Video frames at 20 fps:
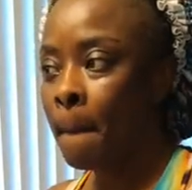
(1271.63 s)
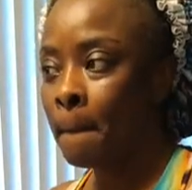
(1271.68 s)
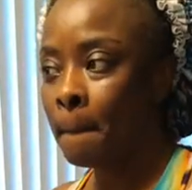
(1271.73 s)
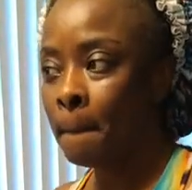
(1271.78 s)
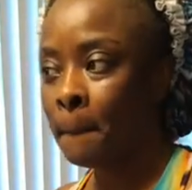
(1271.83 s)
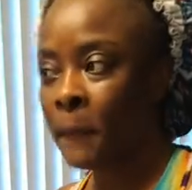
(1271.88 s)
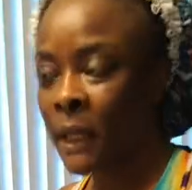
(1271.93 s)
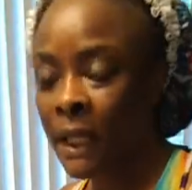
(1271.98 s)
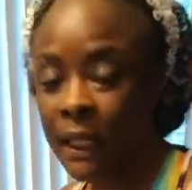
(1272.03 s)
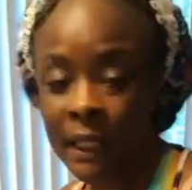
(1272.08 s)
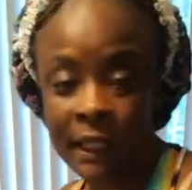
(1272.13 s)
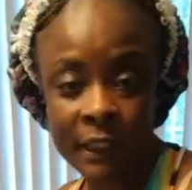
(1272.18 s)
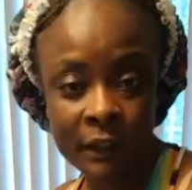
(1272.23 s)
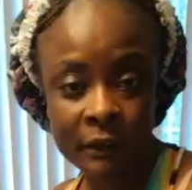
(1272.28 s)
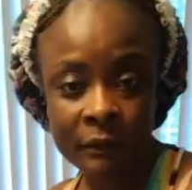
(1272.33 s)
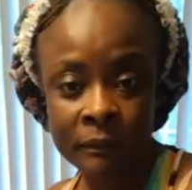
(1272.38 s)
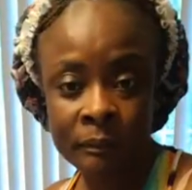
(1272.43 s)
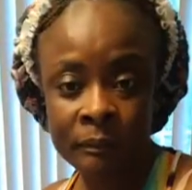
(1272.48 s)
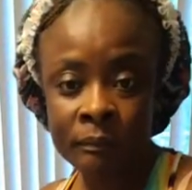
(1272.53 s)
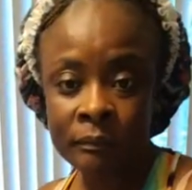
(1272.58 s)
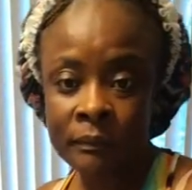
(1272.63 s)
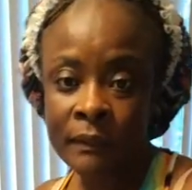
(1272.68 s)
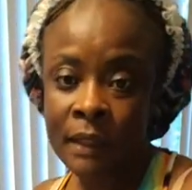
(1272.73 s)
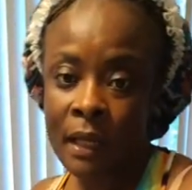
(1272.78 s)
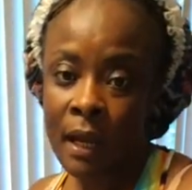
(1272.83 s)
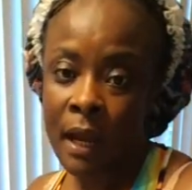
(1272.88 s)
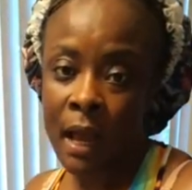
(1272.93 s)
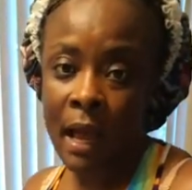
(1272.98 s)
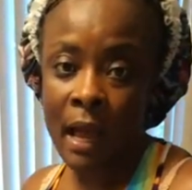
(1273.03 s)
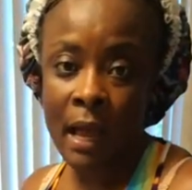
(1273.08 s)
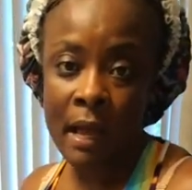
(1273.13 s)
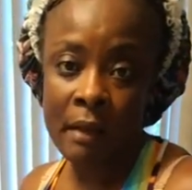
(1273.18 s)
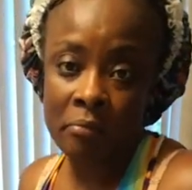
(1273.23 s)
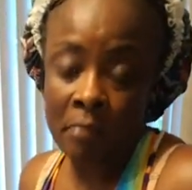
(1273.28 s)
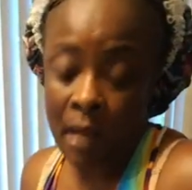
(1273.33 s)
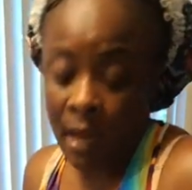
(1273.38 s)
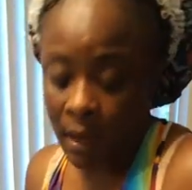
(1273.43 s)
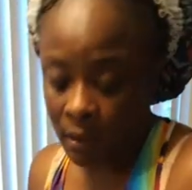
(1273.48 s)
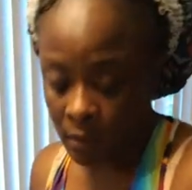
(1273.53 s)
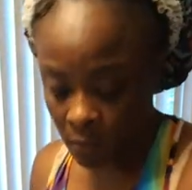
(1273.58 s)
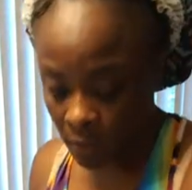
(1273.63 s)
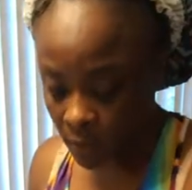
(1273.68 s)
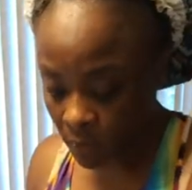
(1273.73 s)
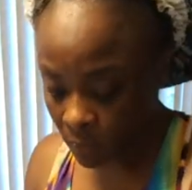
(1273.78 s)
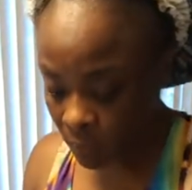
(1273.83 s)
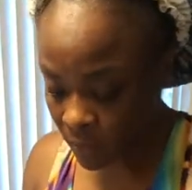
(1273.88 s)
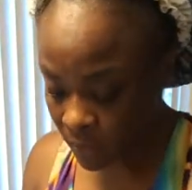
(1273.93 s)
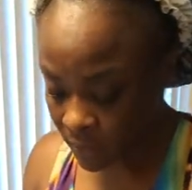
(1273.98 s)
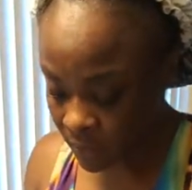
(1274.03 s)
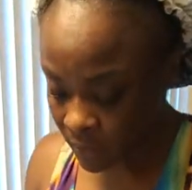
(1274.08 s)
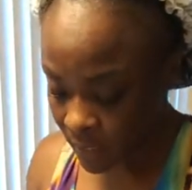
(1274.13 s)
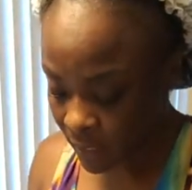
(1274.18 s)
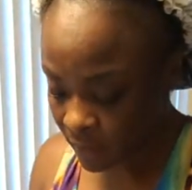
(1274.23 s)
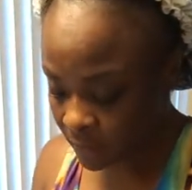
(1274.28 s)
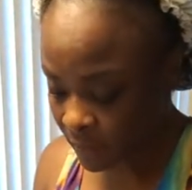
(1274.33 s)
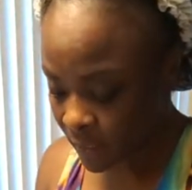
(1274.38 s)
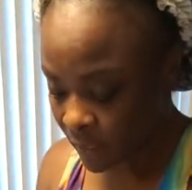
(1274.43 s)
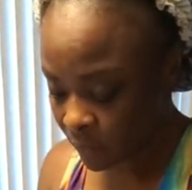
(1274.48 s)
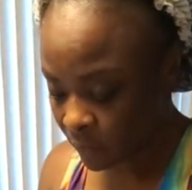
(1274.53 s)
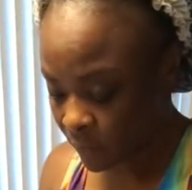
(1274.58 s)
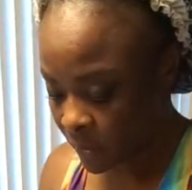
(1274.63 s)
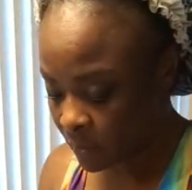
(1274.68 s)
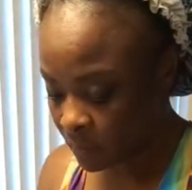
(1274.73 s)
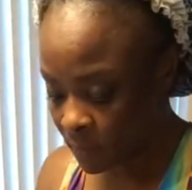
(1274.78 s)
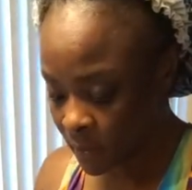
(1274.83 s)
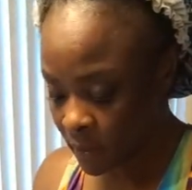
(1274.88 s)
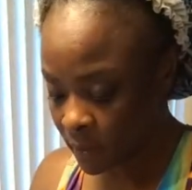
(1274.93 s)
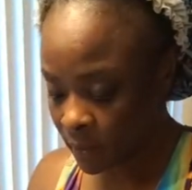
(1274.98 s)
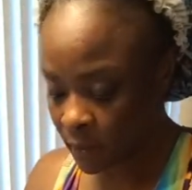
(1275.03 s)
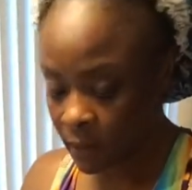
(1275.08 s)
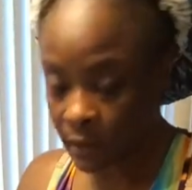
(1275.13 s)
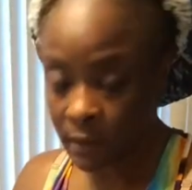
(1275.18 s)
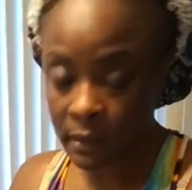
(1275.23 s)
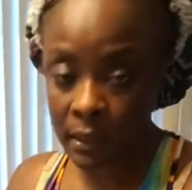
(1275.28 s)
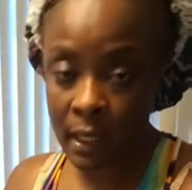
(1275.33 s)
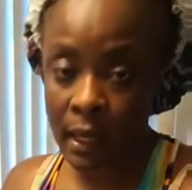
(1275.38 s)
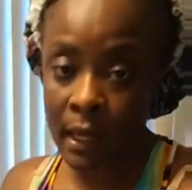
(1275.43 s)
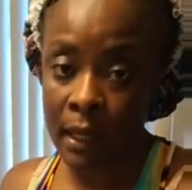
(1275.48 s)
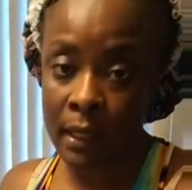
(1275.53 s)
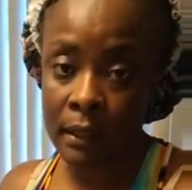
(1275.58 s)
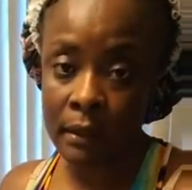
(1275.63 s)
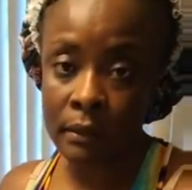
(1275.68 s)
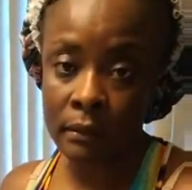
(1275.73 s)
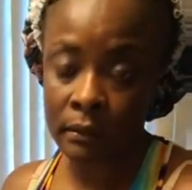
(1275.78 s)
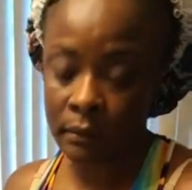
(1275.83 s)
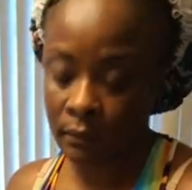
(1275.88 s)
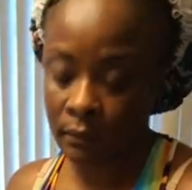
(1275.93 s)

But I I don't want to work it out that way because hey,